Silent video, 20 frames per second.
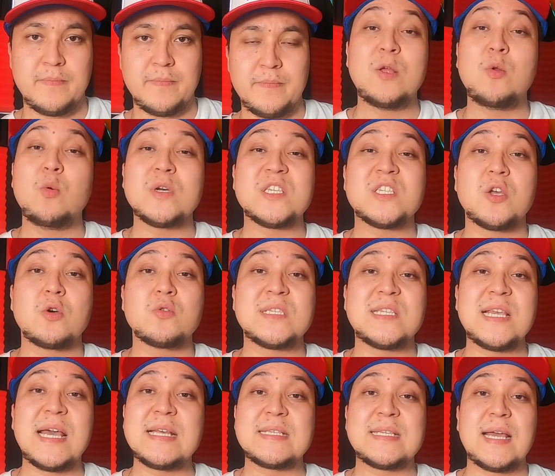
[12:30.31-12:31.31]
It was so
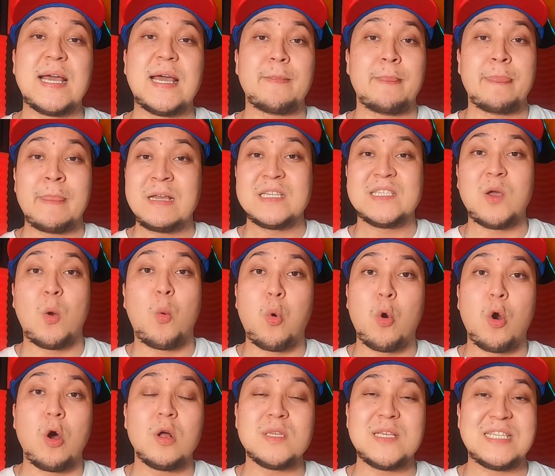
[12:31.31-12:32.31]
sad that the
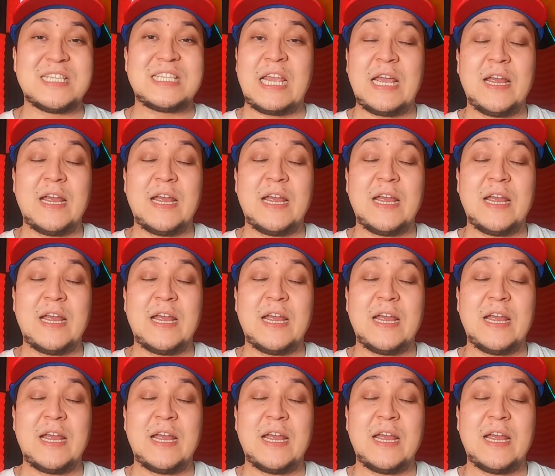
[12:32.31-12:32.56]
world has